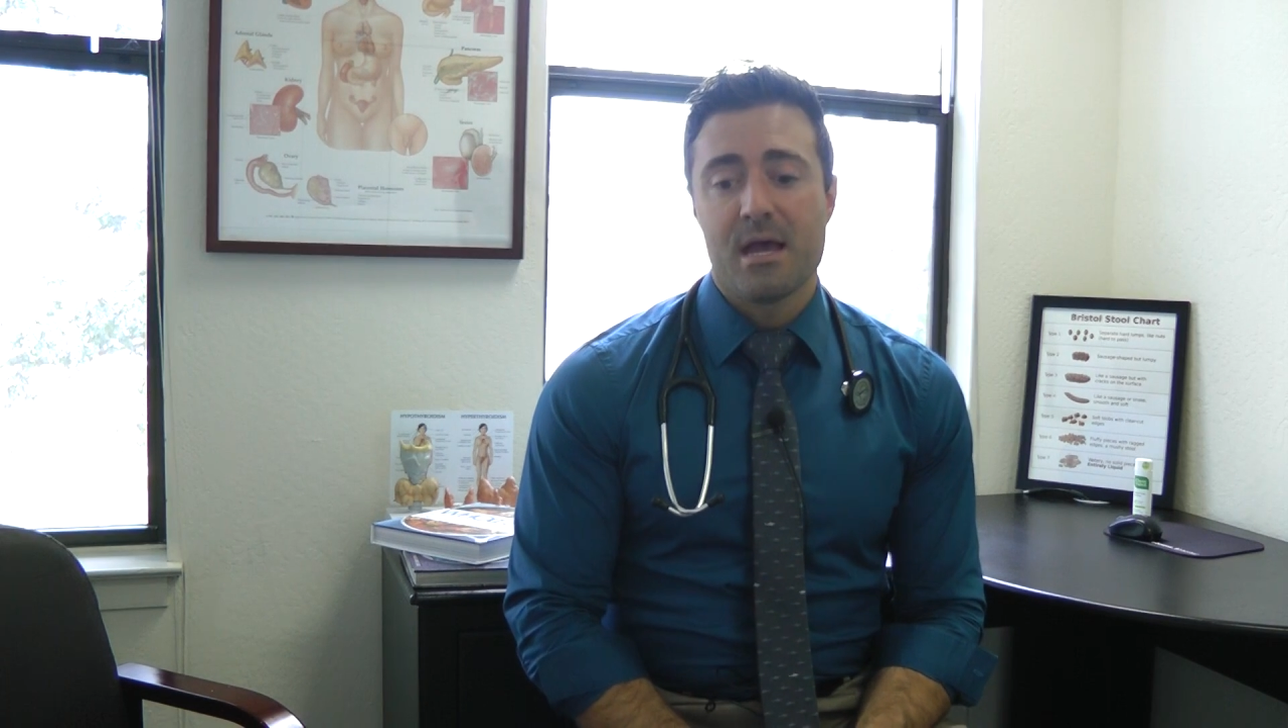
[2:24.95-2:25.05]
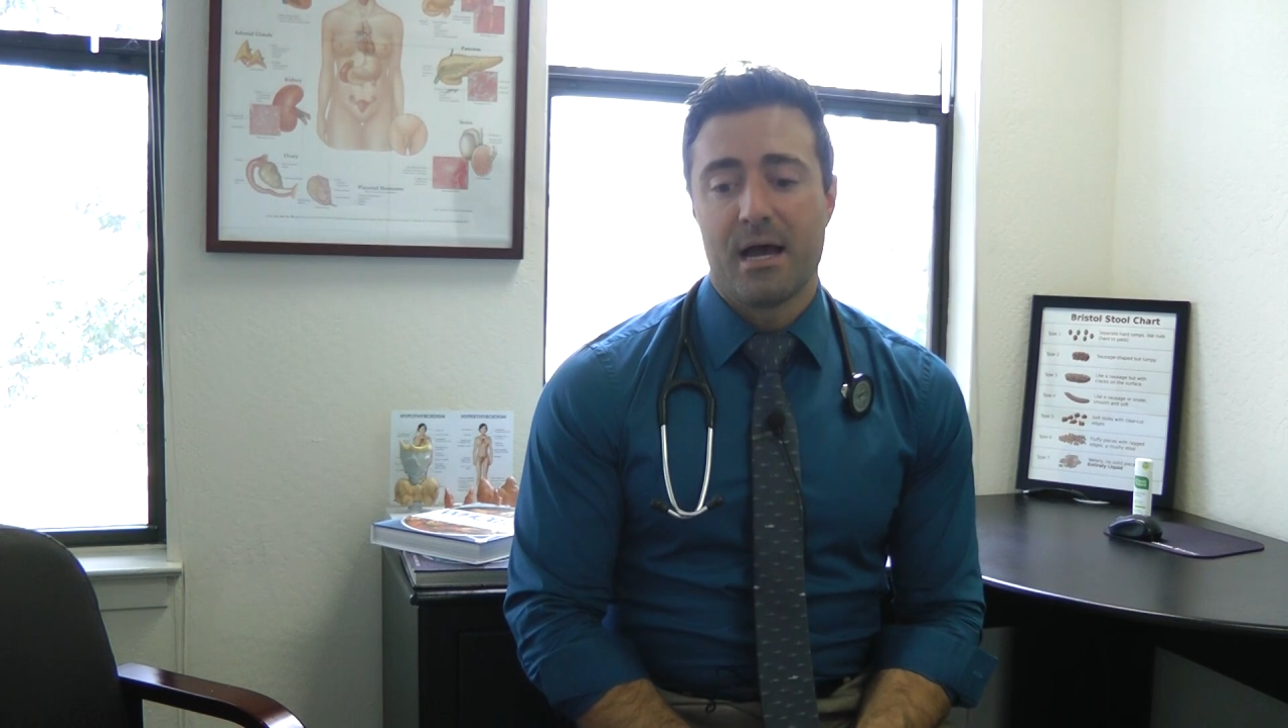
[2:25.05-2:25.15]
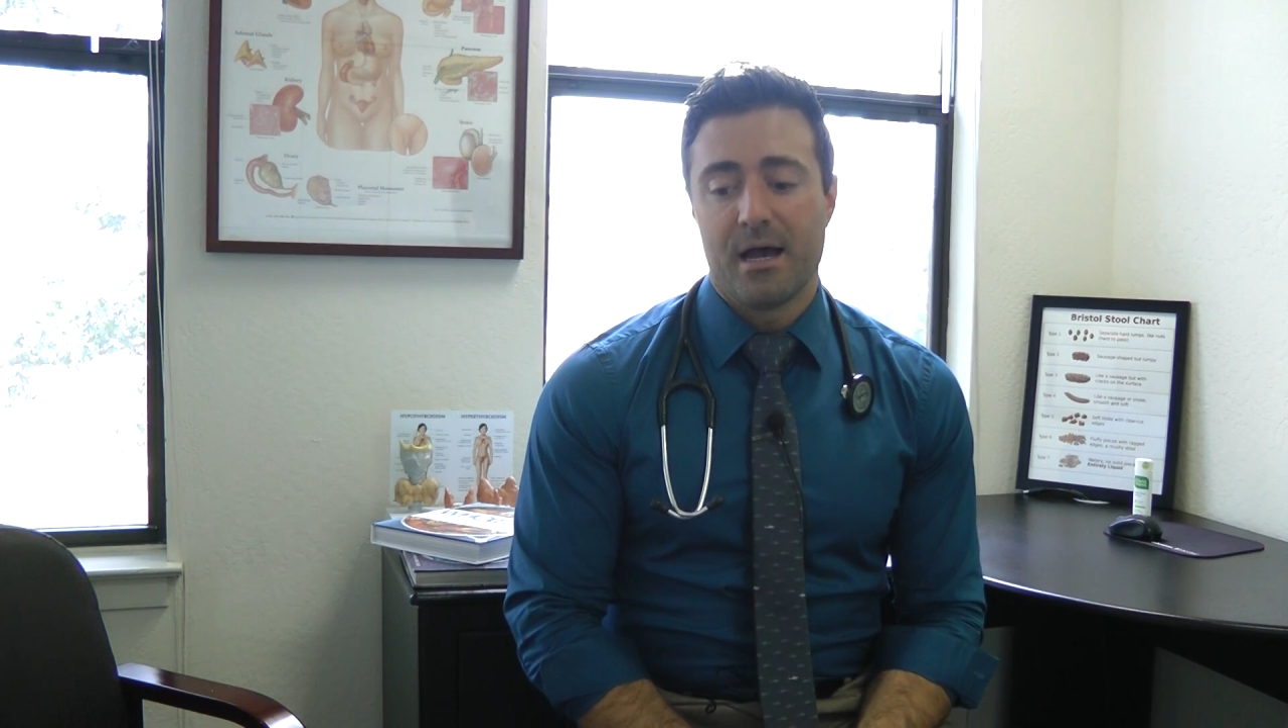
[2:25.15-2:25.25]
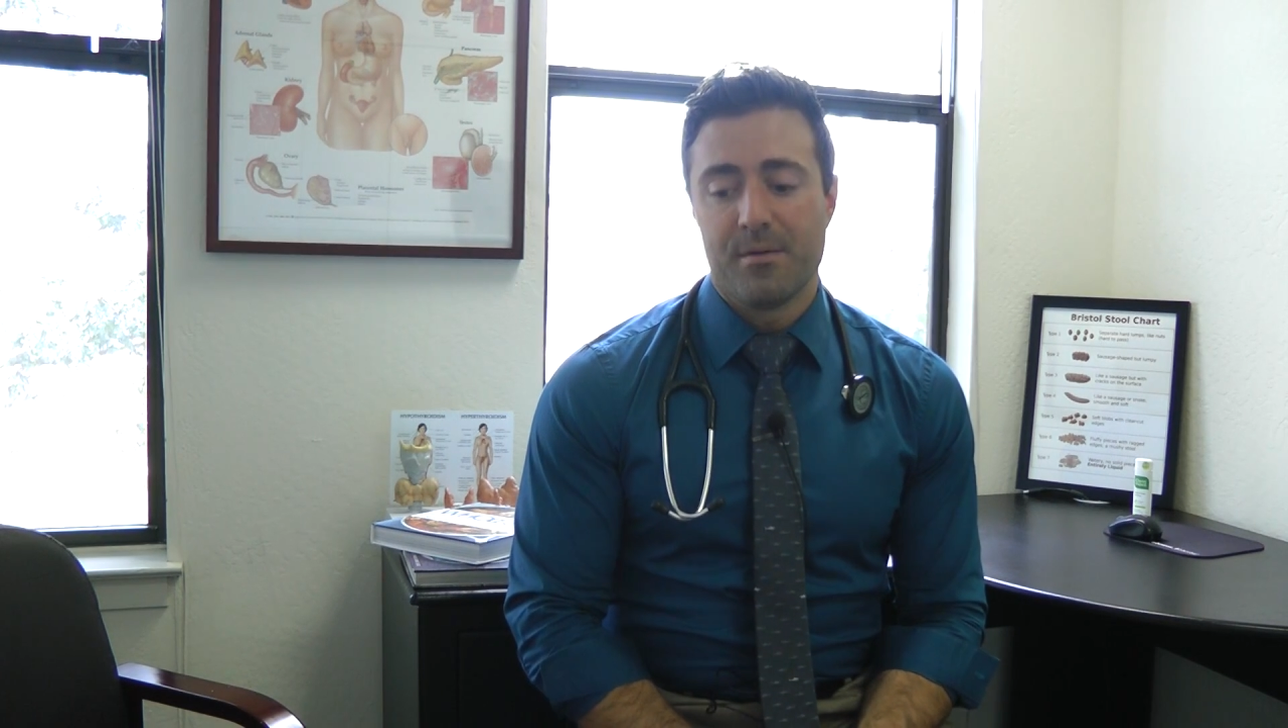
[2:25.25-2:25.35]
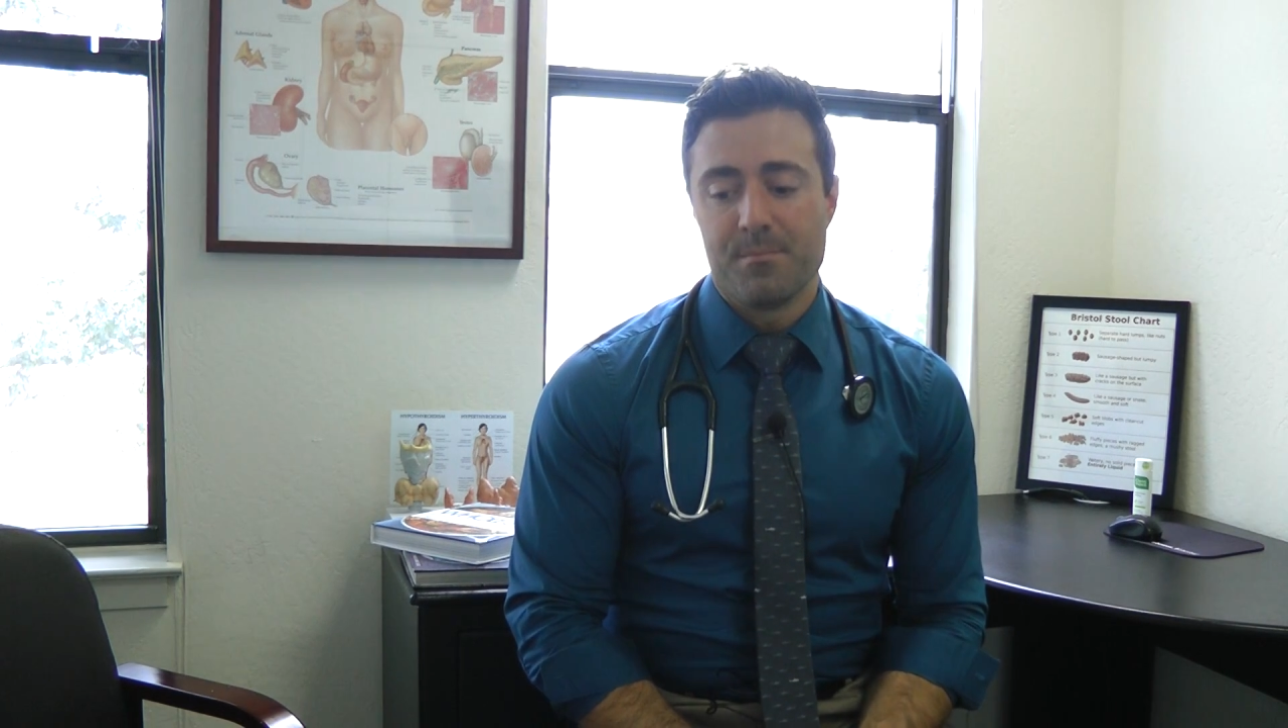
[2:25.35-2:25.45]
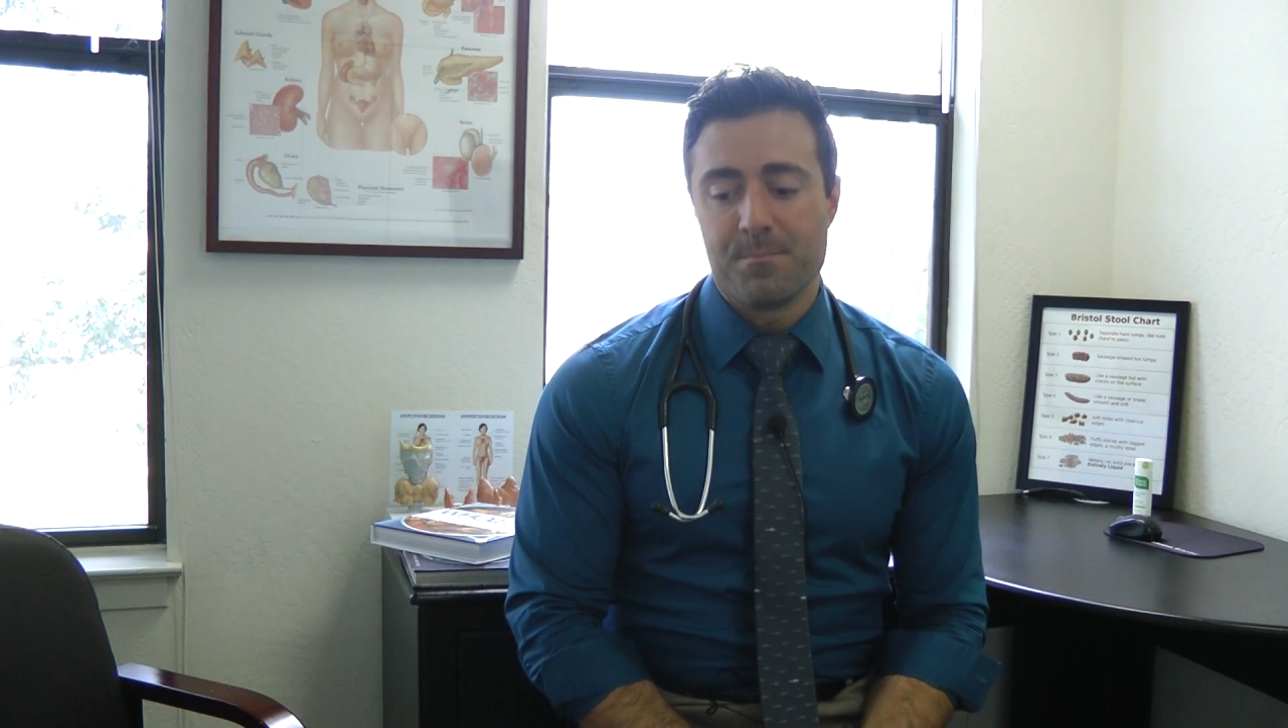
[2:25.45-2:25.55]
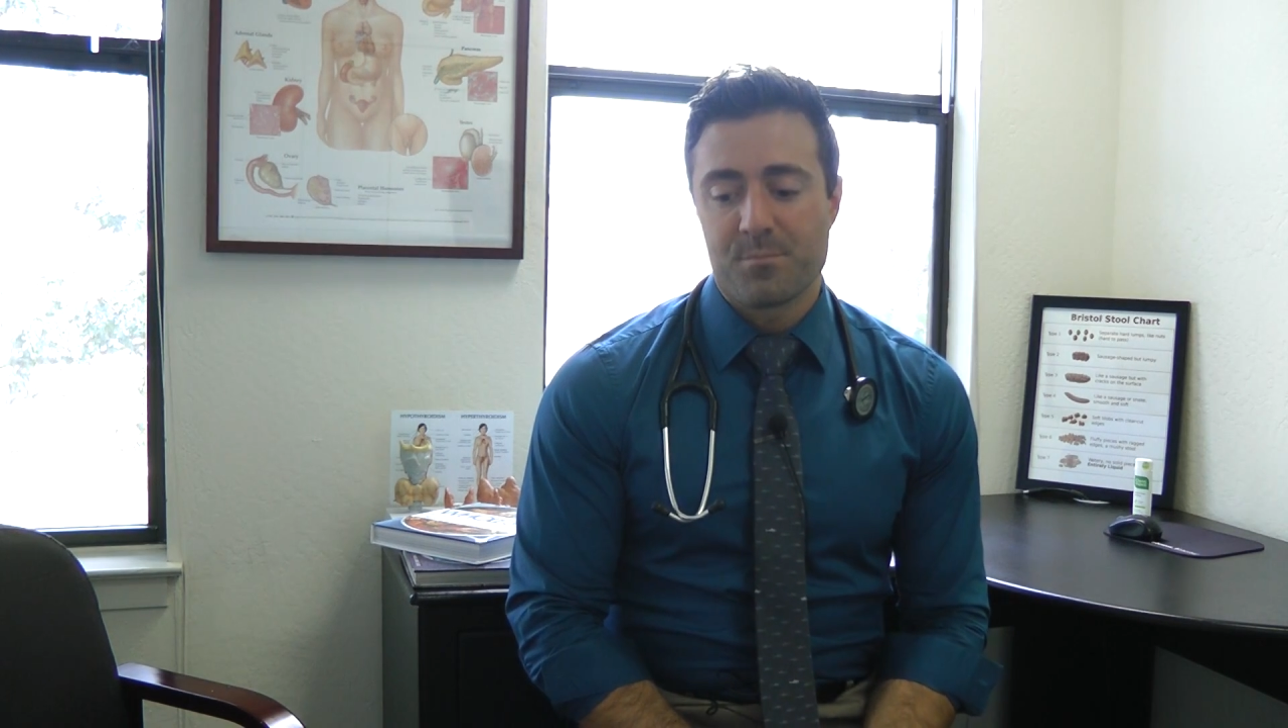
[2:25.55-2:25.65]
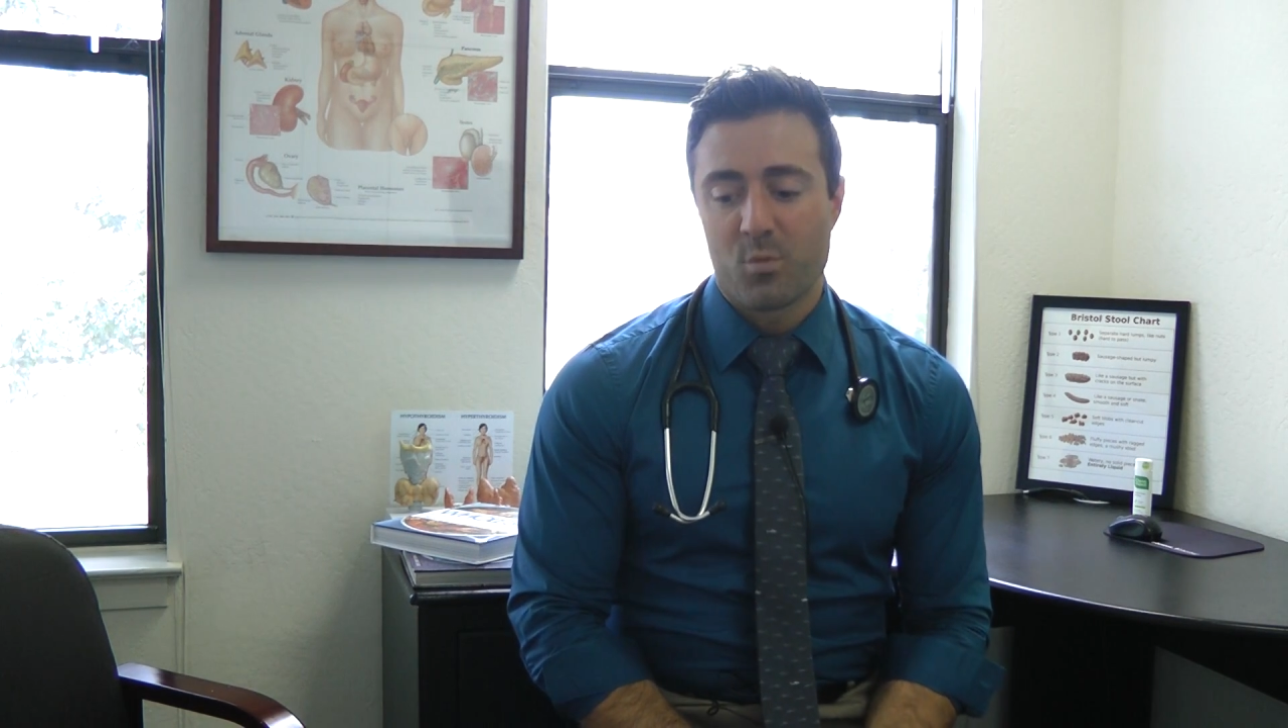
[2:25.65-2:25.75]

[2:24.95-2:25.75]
Um,